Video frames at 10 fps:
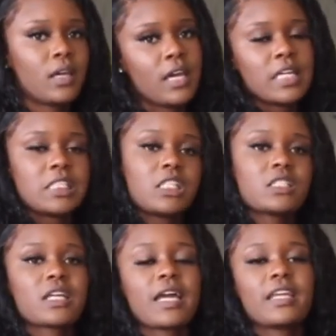just to
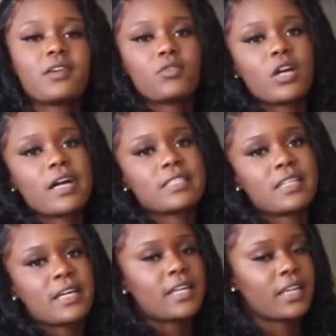kind of give you guys an
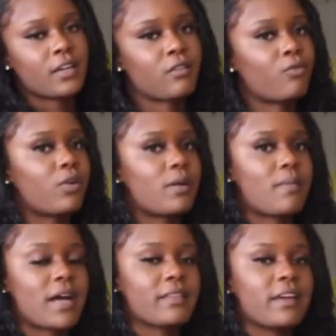idea of what my
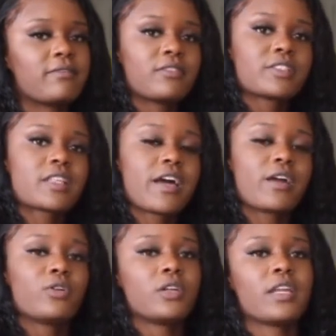life looks like on
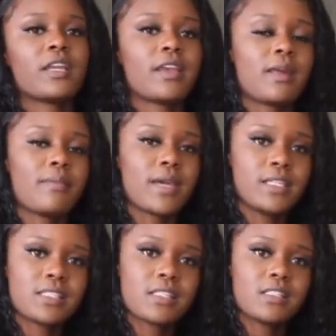a day-to-day
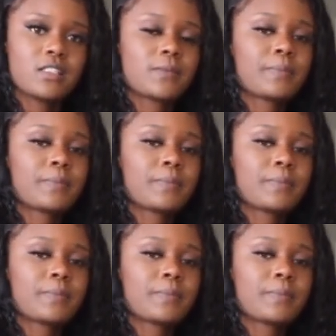basis.